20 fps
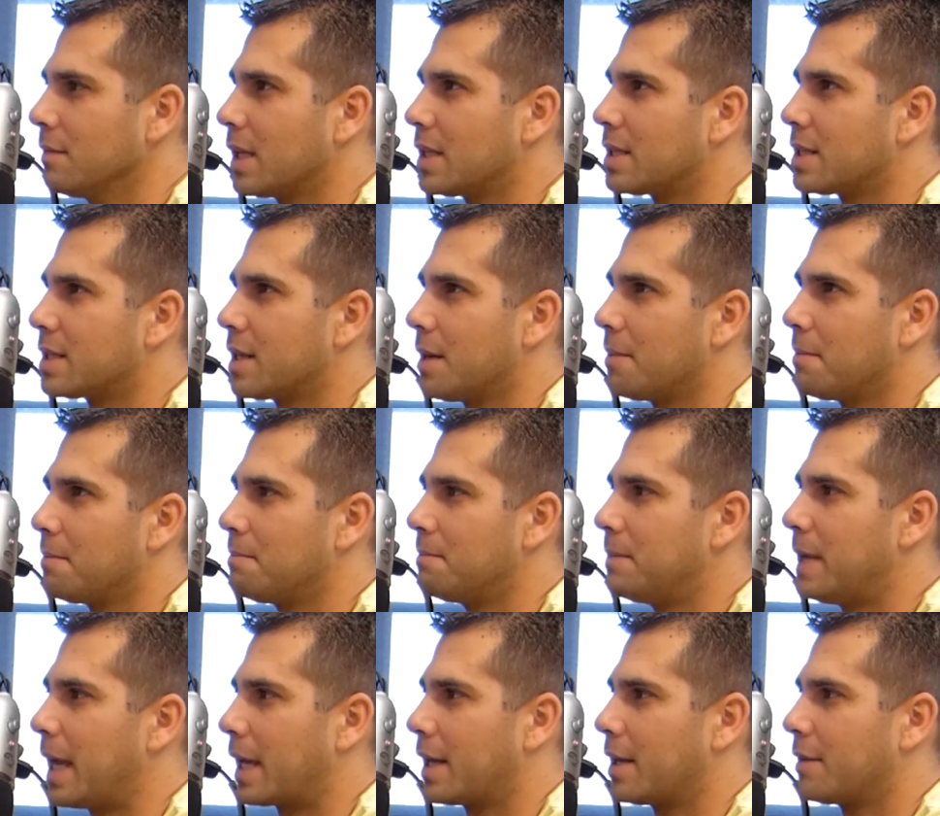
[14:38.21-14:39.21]
some
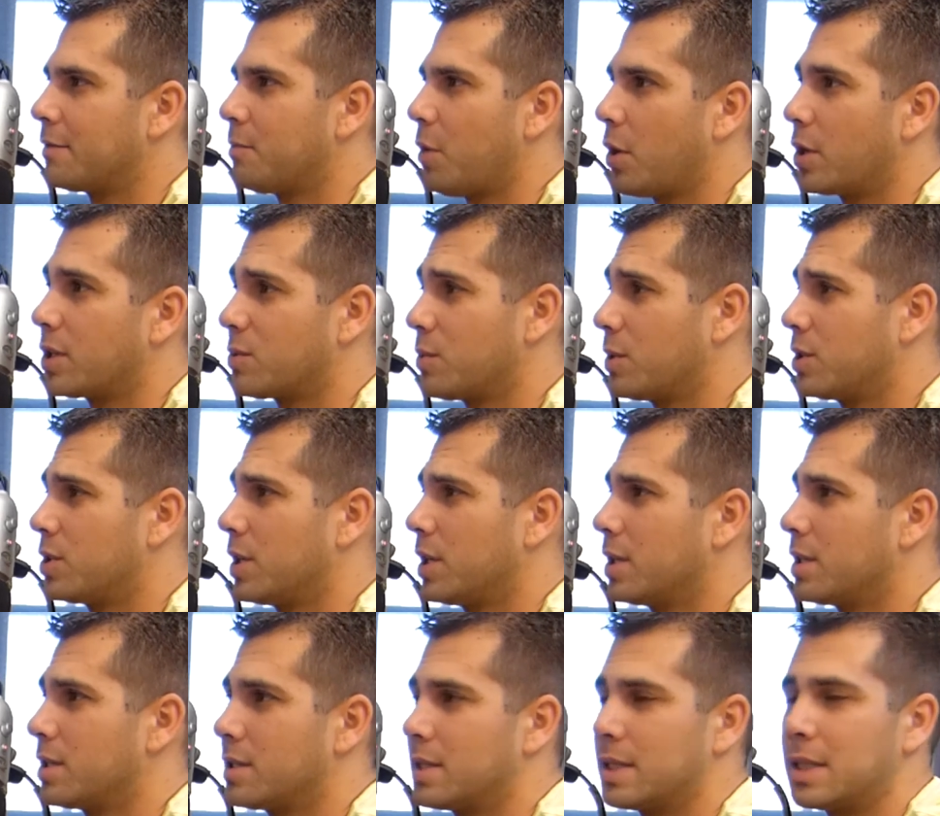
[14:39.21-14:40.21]
negative points, which
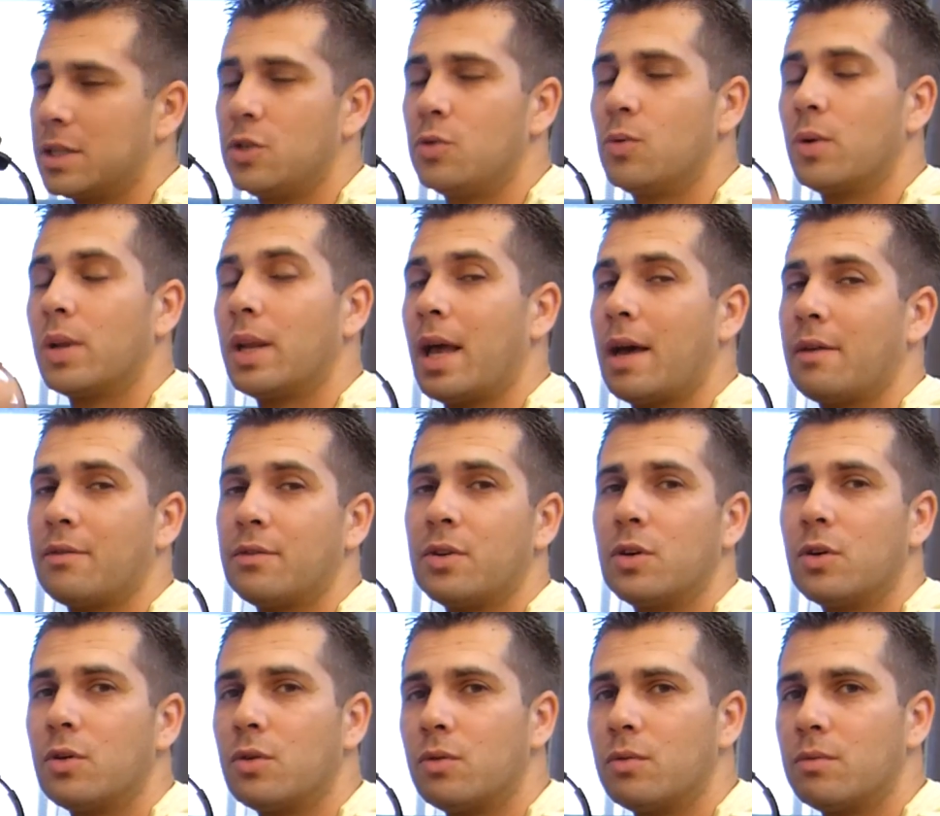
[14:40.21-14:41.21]
is you will have
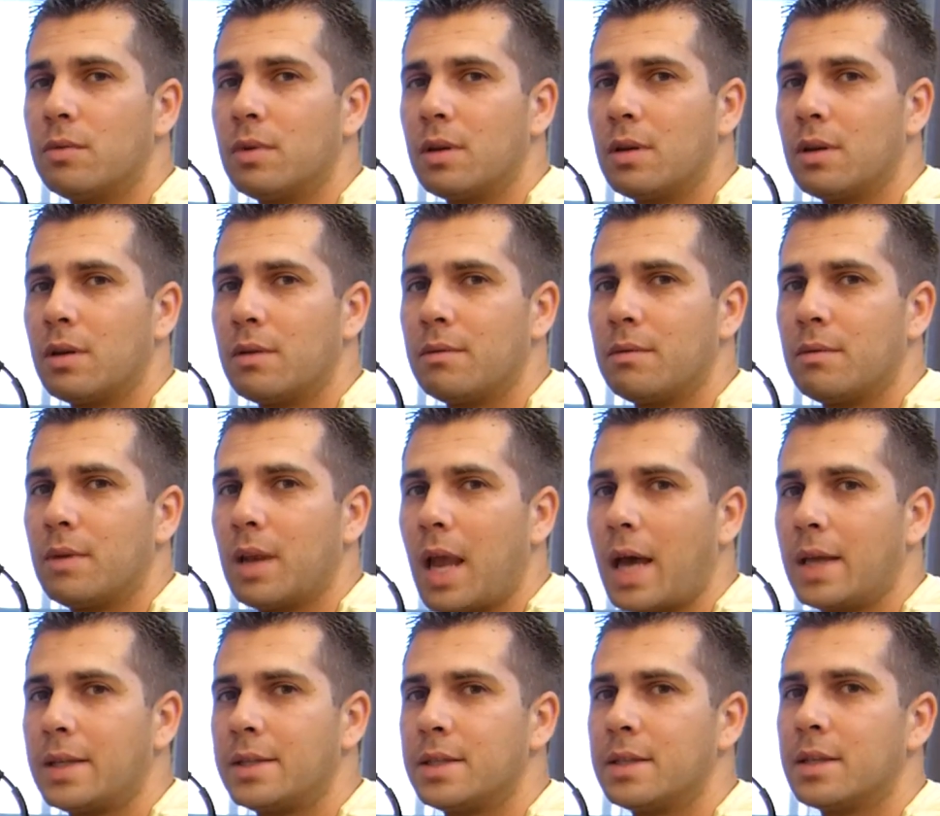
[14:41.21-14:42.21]
no
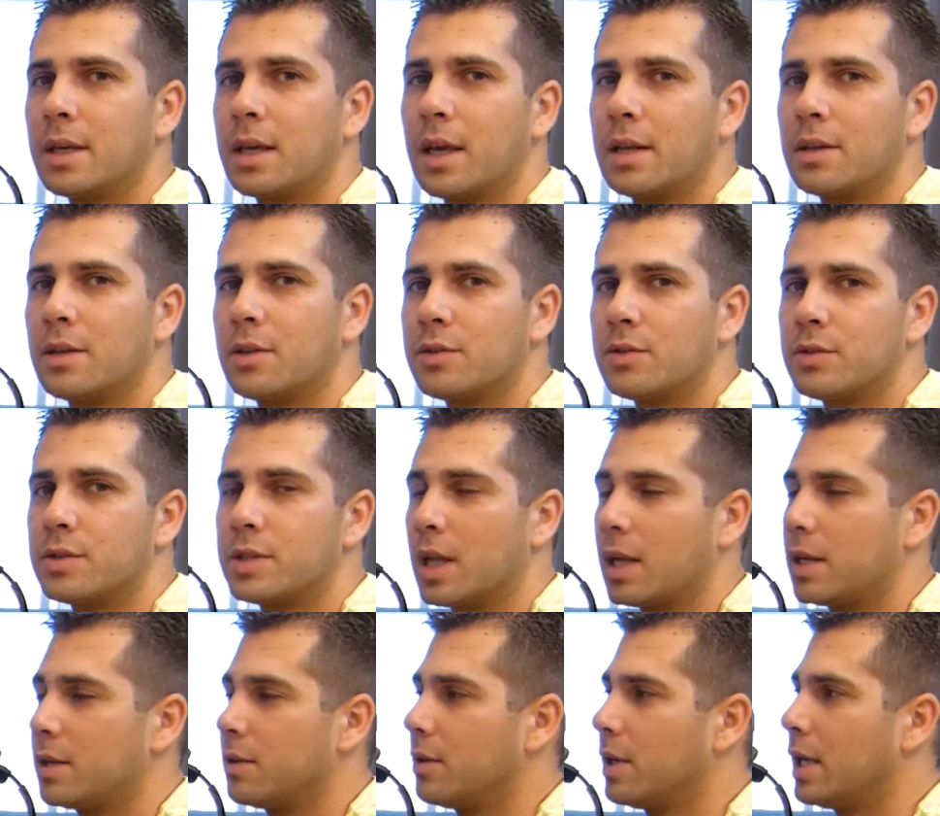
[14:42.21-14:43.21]
light indicator to
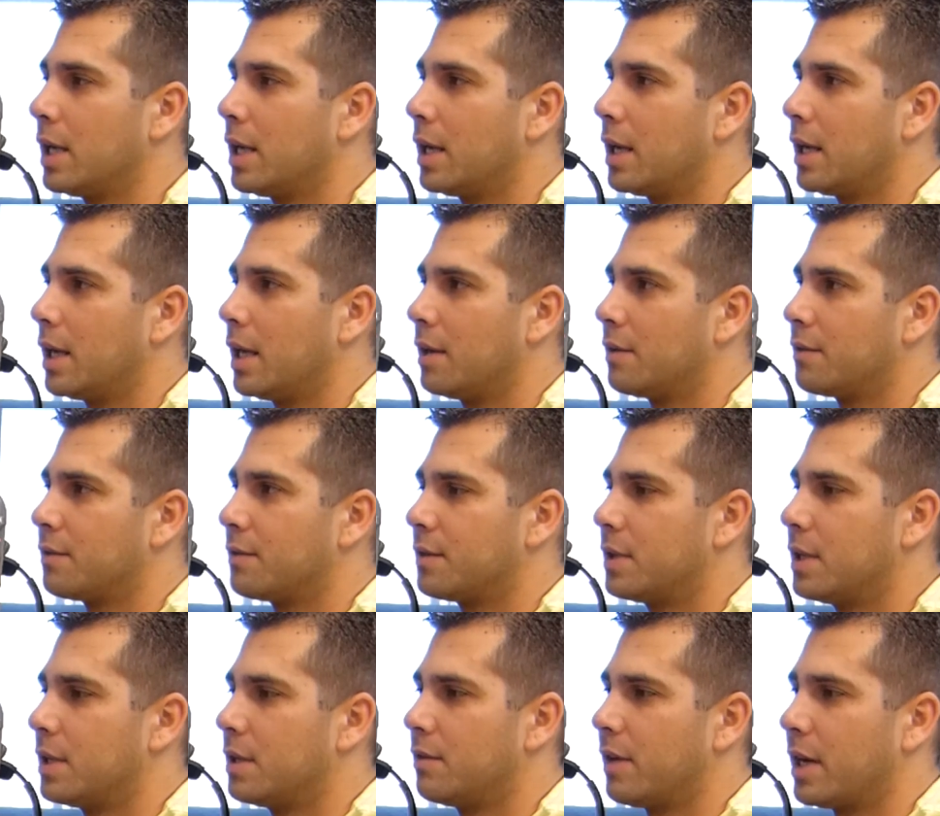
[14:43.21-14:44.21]
tell you if
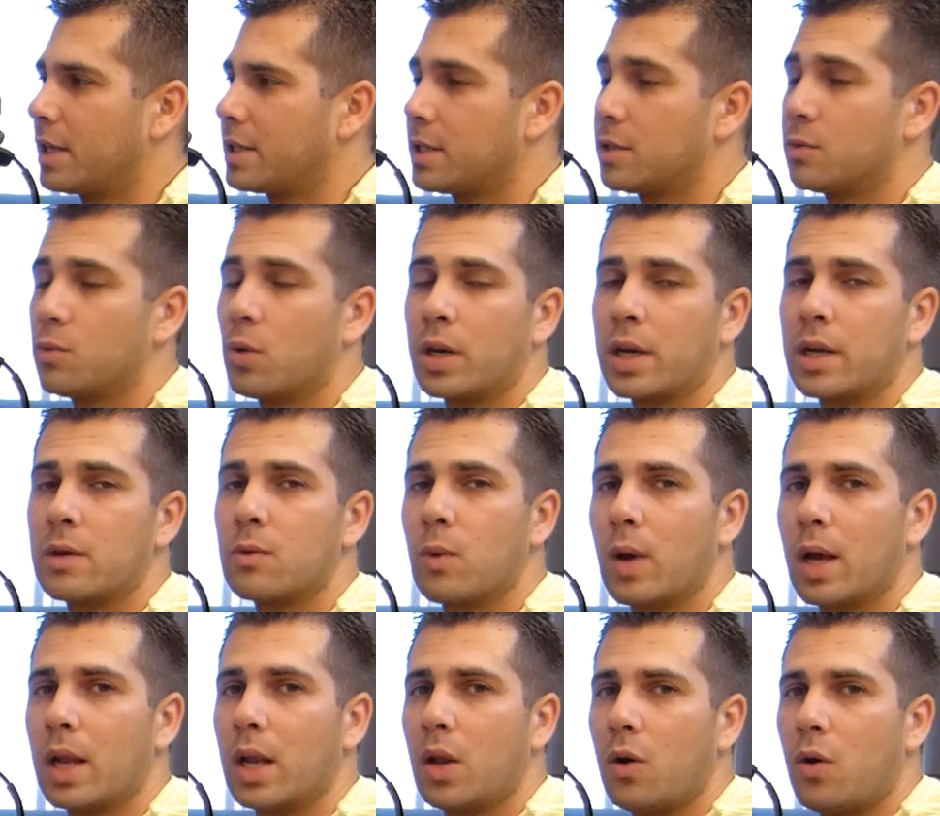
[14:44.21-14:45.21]
the device is working
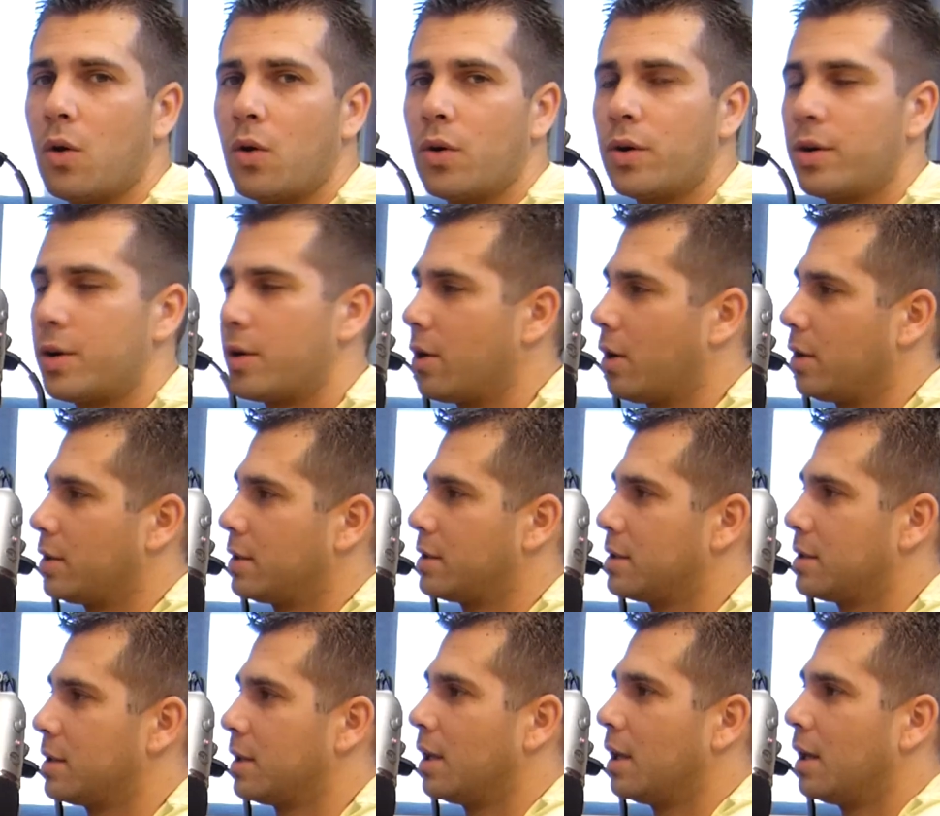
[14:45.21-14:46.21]
well or not.
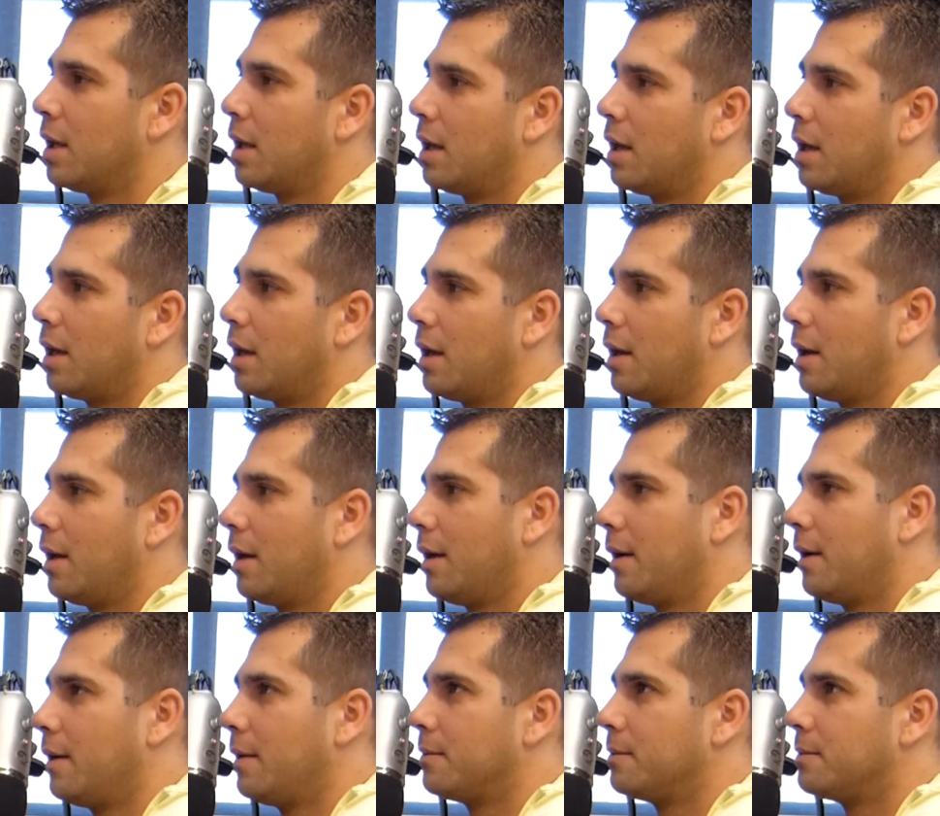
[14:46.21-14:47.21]

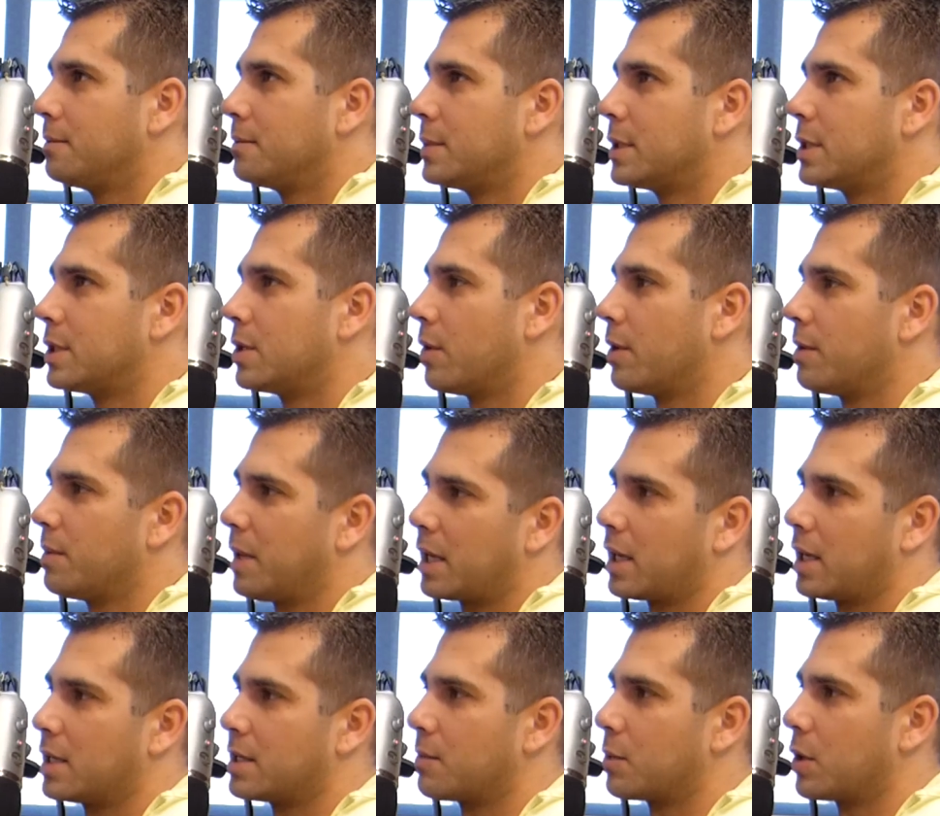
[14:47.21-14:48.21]
Um, so in my
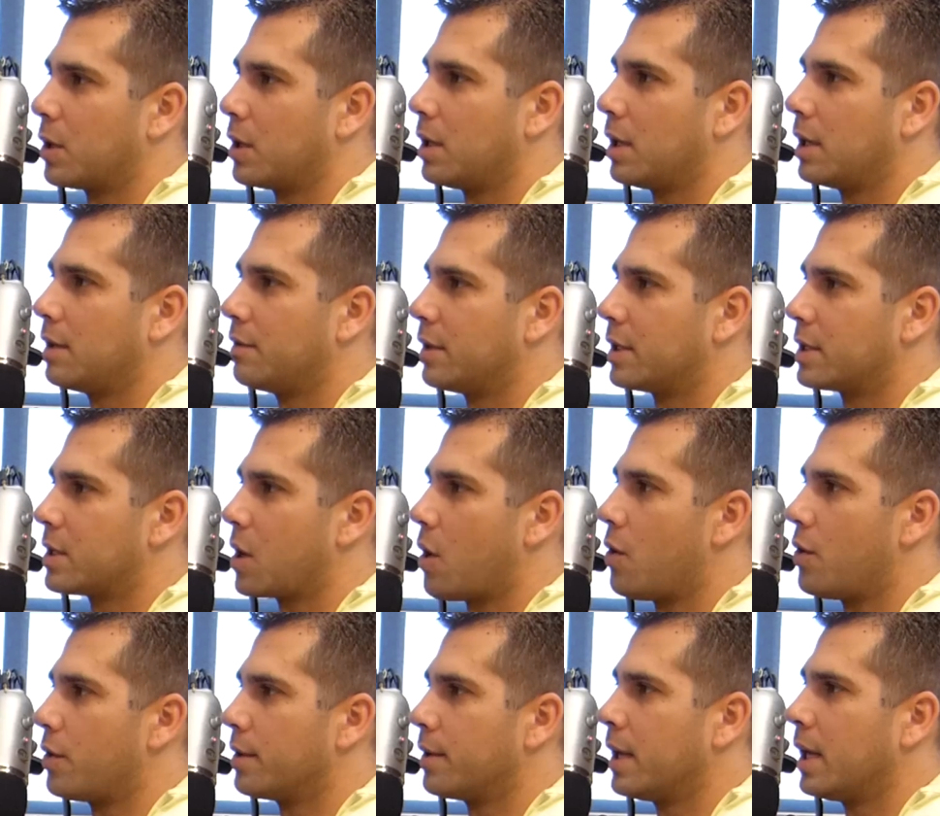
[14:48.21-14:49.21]
case, I'm going to leave it
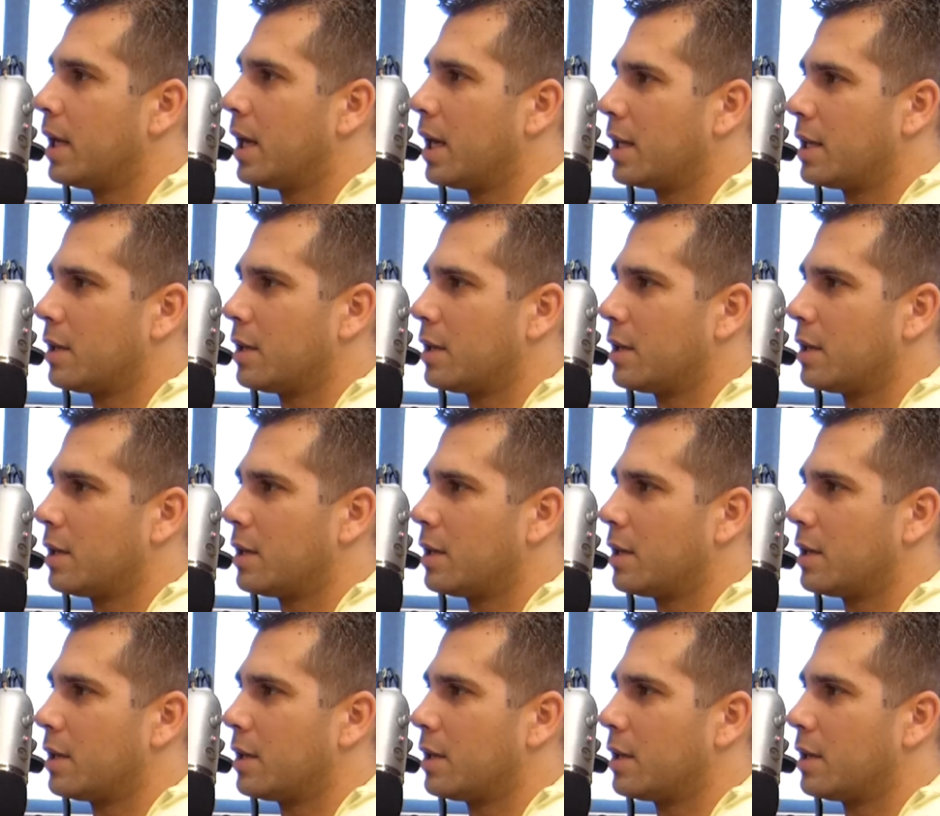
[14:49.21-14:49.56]
on. And